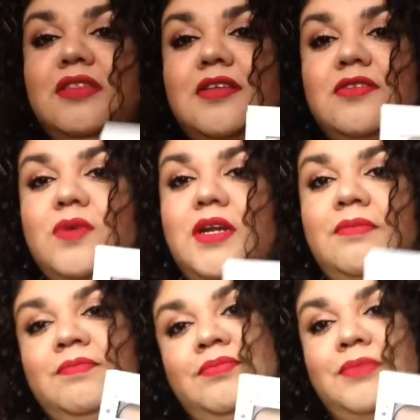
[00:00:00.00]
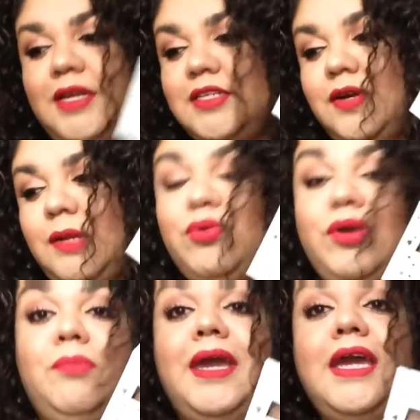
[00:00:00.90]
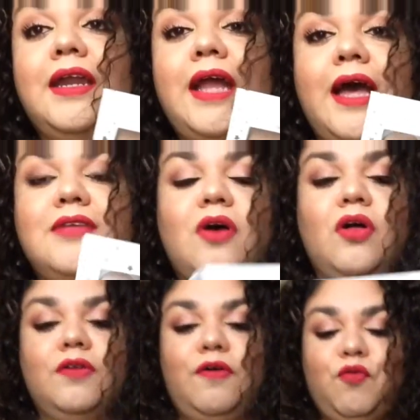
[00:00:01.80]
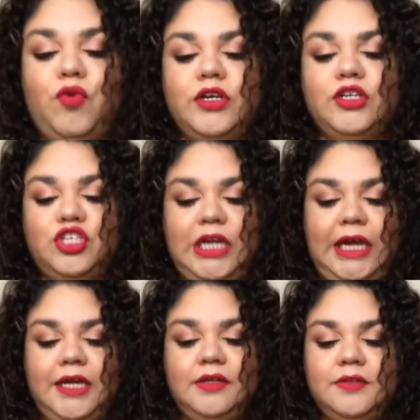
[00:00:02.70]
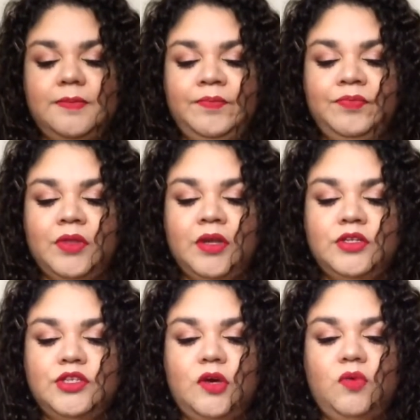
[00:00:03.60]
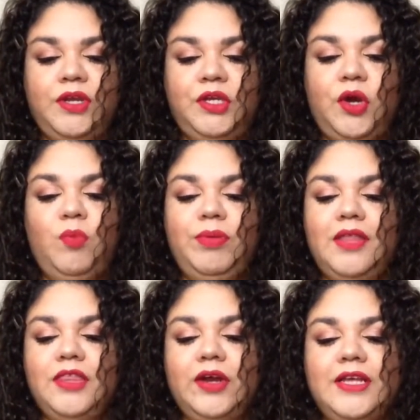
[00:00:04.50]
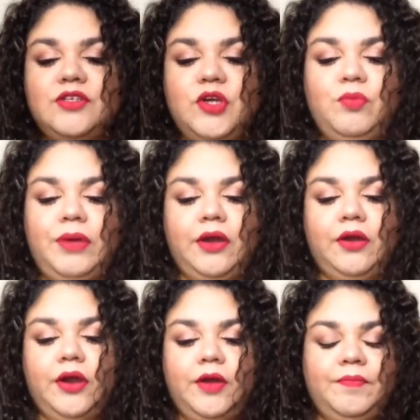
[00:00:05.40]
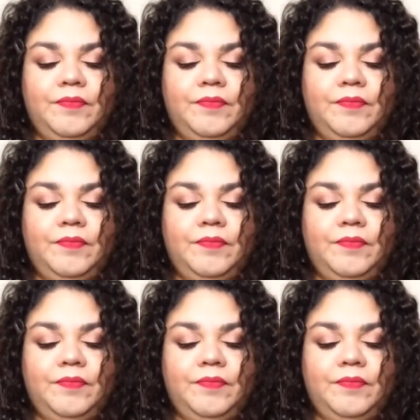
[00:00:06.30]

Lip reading: this one is already pre-made. It has all 4 shades. So when you open it, there is no mirror,